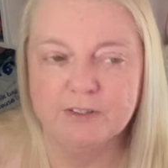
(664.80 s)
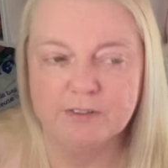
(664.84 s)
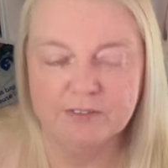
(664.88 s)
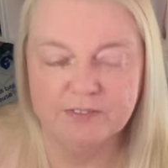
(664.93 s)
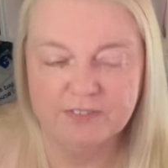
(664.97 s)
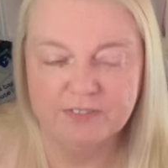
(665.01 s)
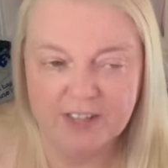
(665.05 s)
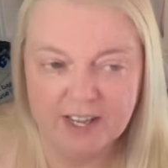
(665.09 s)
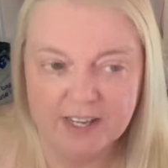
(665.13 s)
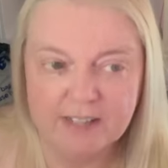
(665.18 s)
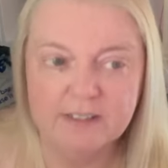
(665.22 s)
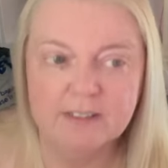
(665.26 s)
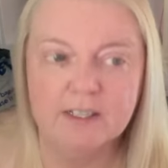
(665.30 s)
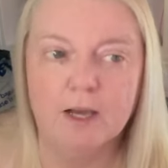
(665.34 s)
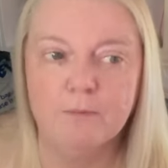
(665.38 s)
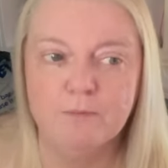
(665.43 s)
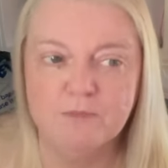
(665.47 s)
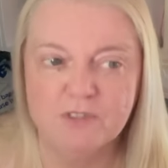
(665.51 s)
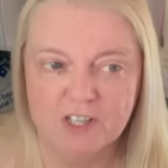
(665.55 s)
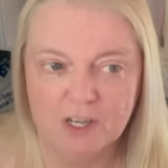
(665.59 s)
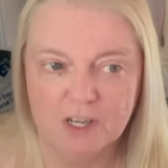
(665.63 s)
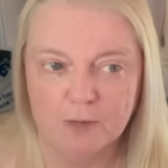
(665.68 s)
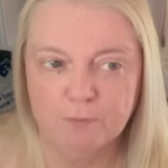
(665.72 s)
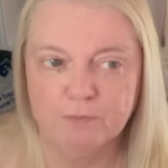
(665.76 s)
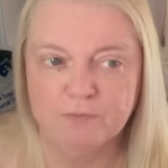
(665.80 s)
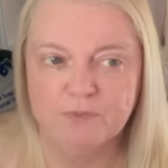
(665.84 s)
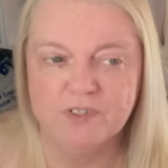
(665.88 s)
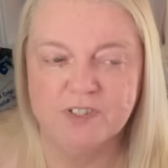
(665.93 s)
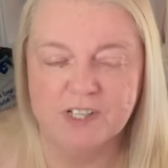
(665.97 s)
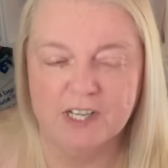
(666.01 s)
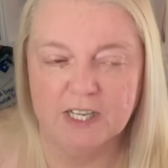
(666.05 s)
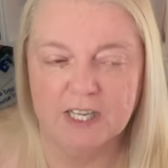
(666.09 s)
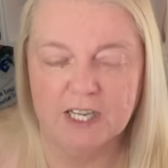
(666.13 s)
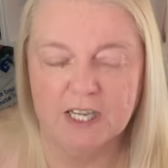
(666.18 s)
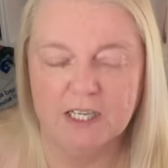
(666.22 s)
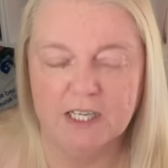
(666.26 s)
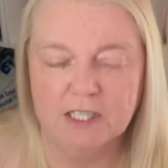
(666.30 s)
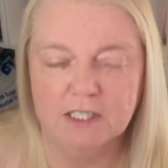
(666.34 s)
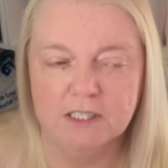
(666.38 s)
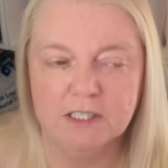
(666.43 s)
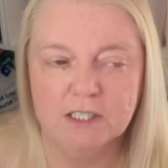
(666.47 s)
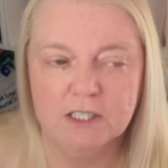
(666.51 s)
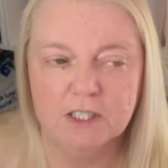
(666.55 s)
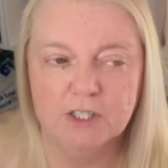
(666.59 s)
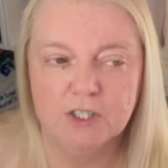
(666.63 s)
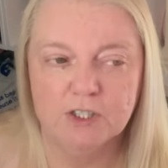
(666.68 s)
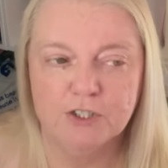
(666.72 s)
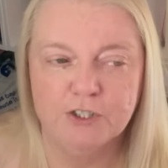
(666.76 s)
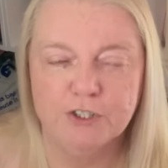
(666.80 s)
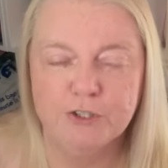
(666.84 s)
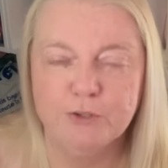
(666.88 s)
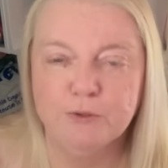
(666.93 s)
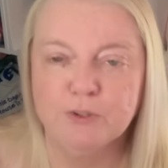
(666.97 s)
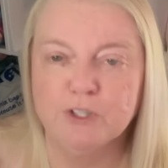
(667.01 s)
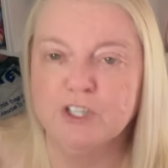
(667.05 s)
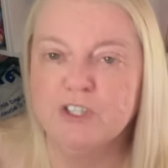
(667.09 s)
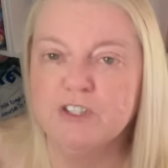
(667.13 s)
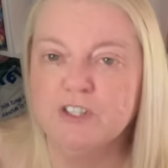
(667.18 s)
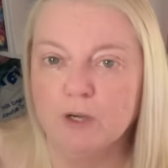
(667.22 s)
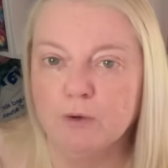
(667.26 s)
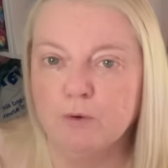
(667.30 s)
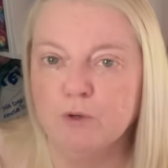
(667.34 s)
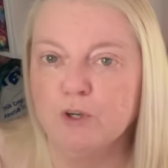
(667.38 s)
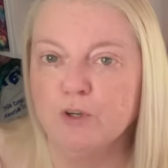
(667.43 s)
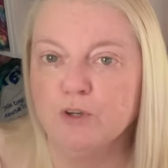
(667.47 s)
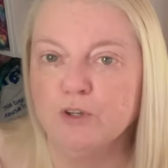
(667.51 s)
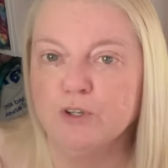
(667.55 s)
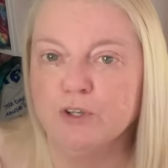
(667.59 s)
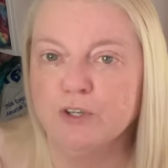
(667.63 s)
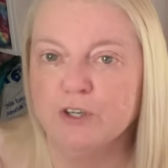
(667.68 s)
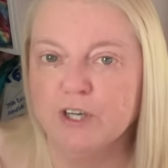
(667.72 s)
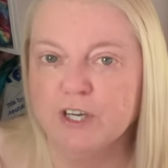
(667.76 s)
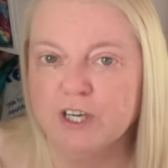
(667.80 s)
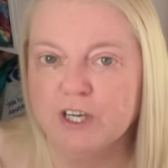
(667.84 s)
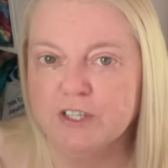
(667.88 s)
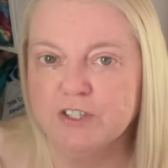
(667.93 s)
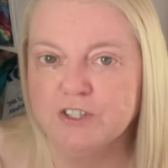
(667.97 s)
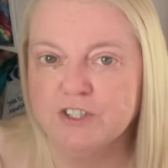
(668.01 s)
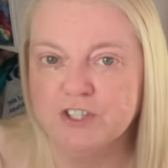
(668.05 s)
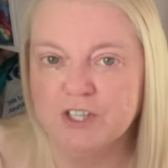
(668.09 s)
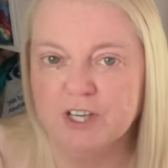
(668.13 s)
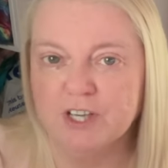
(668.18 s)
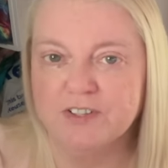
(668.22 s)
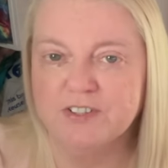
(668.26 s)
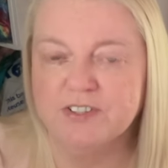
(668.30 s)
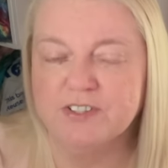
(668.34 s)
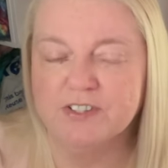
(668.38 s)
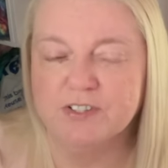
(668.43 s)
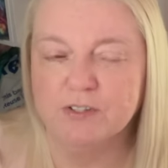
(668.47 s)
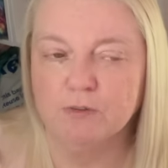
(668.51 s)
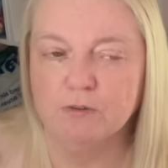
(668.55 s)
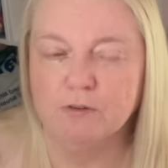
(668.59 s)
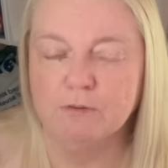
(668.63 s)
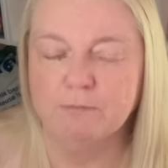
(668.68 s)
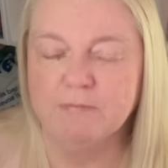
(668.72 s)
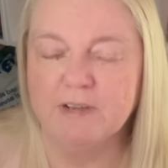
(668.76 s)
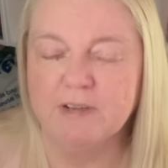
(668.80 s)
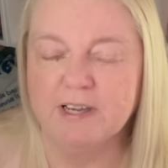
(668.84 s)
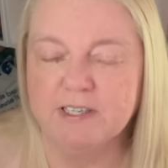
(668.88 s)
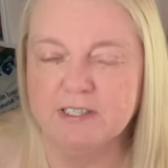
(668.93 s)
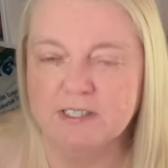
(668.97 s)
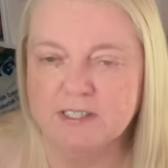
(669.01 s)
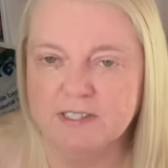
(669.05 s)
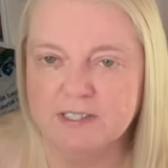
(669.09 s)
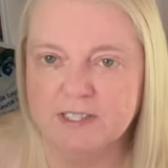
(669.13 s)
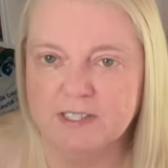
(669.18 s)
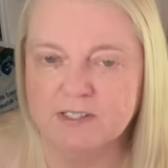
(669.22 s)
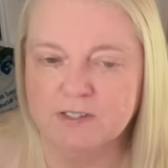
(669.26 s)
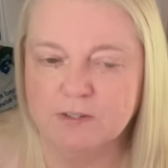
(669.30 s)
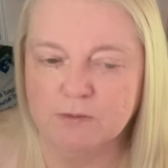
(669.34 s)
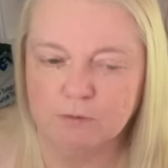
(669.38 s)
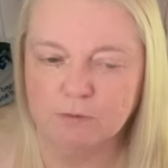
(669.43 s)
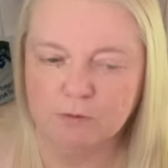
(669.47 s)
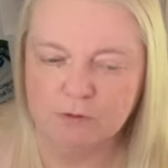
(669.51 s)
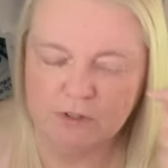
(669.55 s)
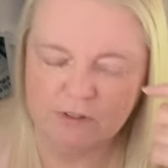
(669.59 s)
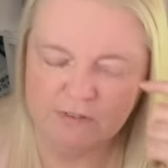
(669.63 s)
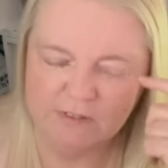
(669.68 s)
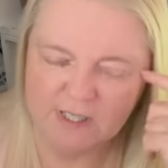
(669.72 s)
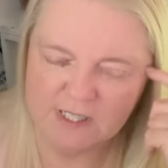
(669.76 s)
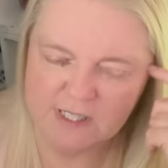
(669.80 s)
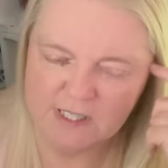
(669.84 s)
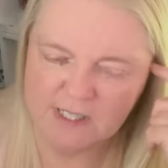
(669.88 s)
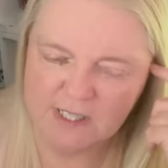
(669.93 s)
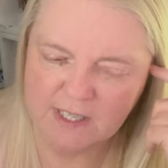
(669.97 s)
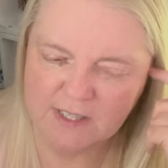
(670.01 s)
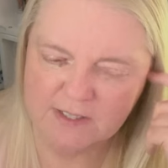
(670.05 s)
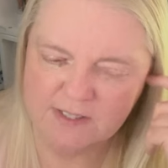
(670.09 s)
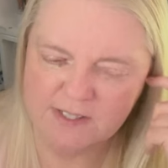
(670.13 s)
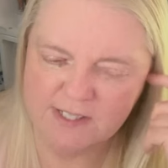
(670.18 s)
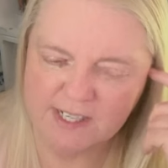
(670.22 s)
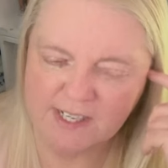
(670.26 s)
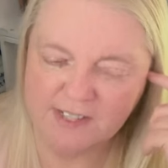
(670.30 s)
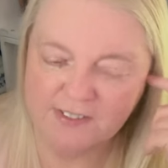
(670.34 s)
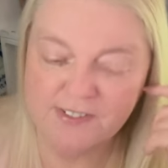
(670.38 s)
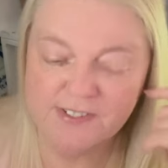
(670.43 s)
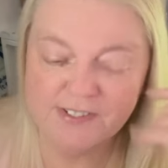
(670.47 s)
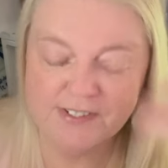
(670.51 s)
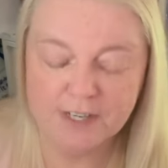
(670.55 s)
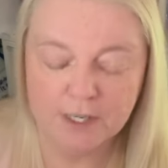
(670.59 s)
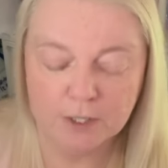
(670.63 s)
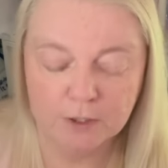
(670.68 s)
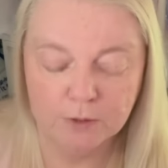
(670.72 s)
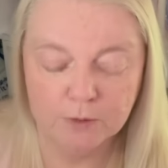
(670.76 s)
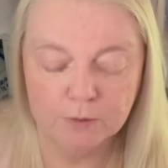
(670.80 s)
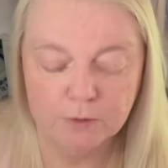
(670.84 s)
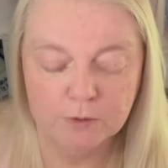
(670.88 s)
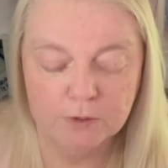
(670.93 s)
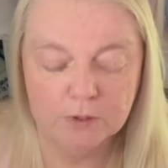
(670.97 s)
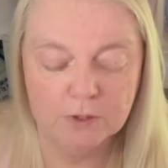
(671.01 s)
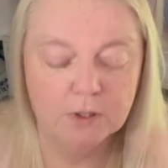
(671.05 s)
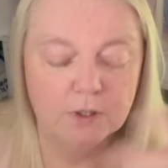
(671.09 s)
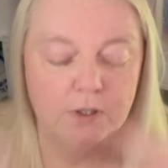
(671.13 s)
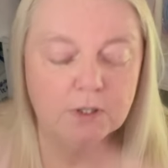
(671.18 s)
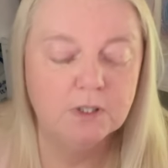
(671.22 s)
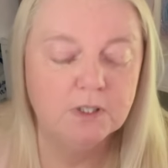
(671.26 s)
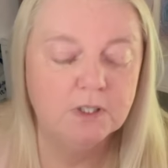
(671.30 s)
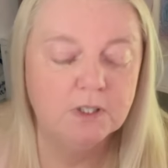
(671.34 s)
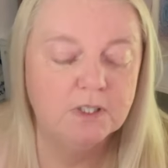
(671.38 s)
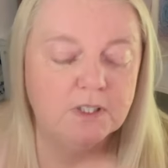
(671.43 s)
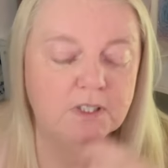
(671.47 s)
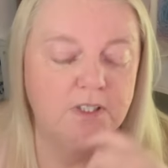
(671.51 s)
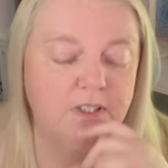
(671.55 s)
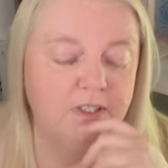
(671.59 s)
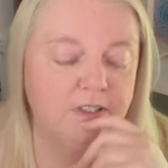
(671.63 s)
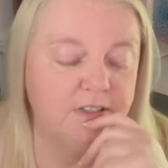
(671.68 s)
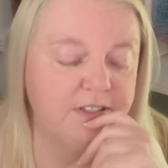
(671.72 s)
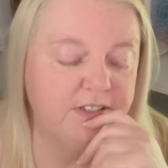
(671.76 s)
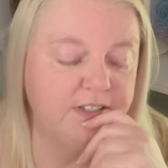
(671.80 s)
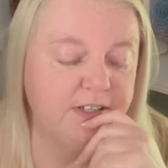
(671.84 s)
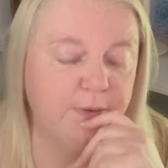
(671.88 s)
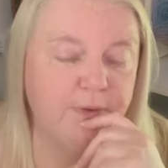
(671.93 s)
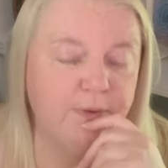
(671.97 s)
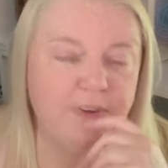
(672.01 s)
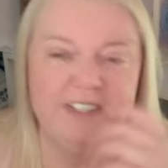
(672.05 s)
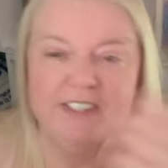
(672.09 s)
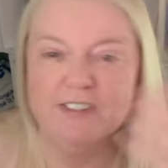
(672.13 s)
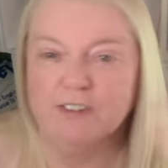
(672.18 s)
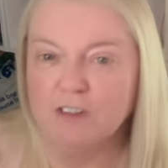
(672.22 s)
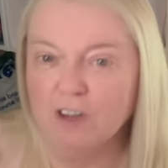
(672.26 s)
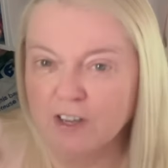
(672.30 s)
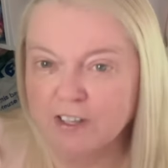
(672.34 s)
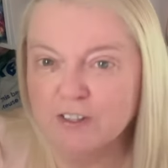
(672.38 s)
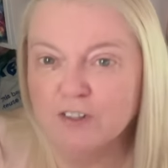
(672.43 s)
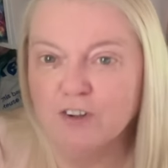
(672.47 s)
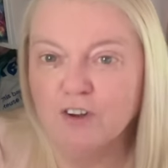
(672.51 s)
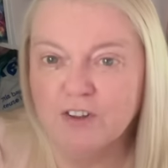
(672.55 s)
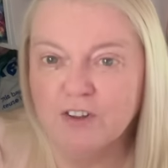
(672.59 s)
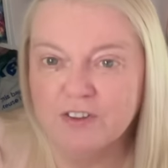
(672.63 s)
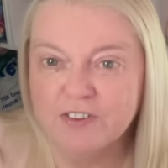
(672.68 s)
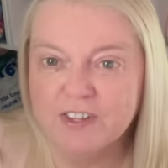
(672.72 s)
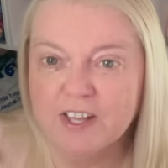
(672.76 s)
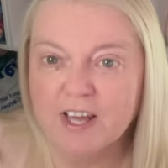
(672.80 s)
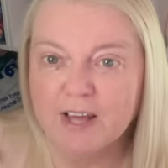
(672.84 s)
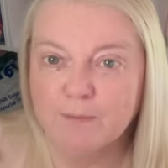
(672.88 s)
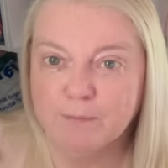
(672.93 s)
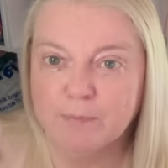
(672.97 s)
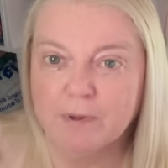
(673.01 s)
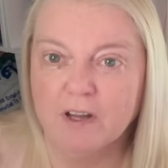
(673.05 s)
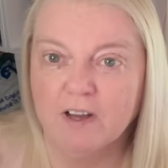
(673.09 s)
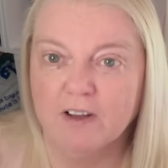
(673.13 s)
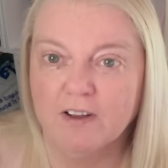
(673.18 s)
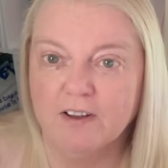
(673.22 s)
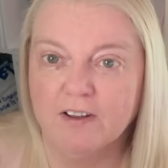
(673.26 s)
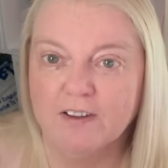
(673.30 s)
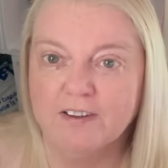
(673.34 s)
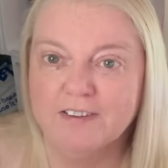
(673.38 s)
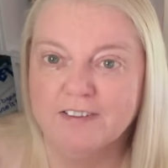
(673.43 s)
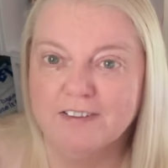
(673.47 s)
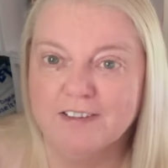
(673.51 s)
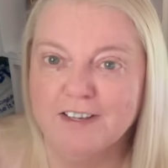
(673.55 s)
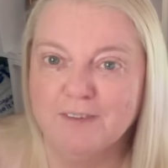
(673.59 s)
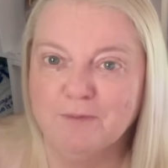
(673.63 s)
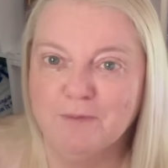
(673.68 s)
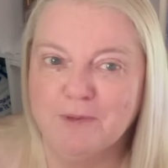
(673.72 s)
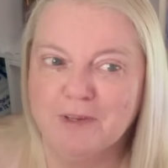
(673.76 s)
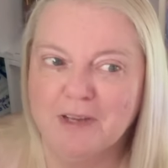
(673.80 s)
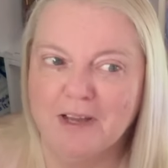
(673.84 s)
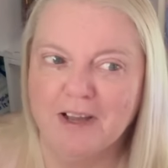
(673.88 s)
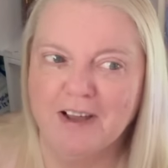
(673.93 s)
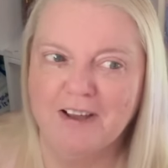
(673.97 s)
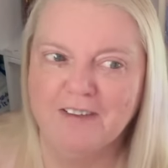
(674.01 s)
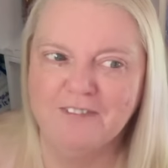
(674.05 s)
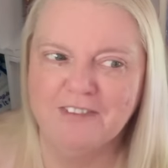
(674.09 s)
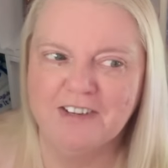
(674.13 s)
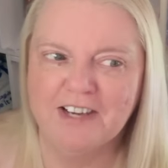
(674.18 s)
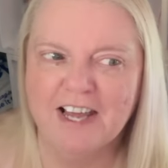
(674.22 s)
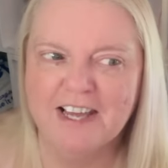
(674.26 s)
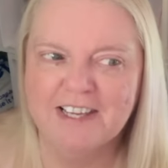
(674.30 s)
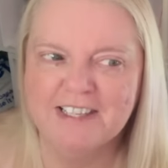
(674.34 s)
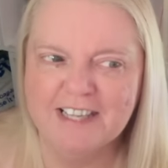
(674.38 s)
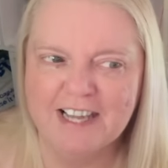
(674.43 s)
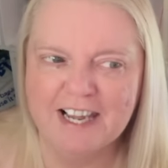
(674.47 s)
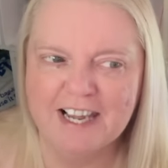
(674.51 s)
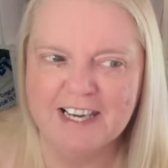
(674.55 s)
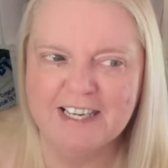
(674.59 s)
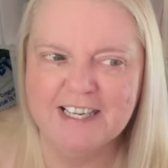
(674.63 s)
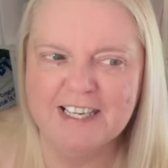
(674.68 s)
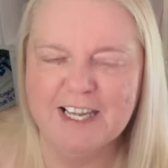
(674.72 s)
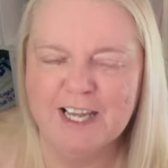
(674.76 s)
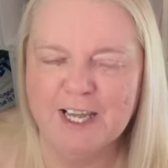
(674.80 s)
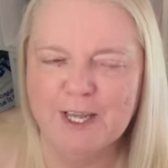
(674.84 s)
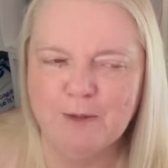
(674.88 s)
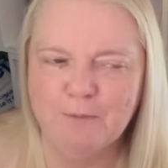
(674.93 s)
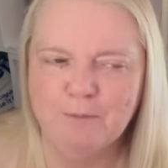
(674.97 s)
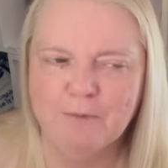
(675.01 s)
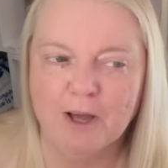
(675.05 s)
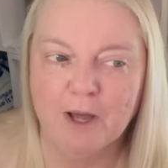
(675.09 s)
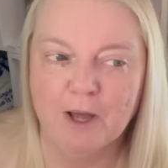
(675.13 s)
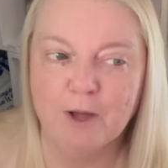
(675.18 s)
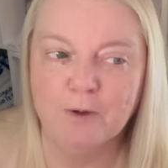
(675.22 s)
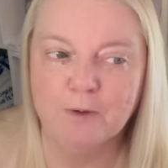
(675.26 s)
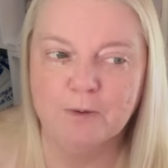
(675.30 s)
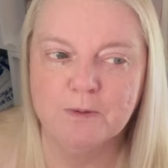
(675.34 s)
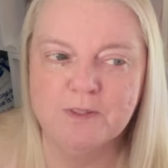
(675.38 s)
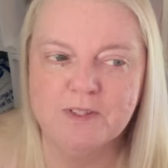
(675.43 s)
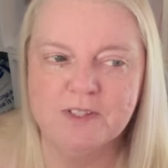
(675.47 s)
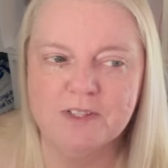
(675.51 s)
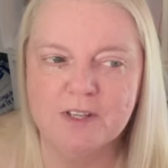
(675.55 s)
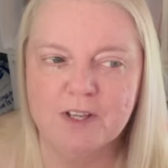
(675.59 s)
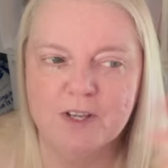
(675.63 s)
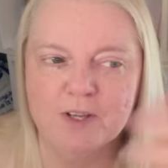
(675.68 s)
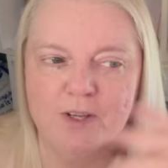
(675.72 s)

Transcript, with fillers: then comes up saying you can no longer adjust or amend this order. It is now set in stone. So I, I got that part, but I haven't had any emails.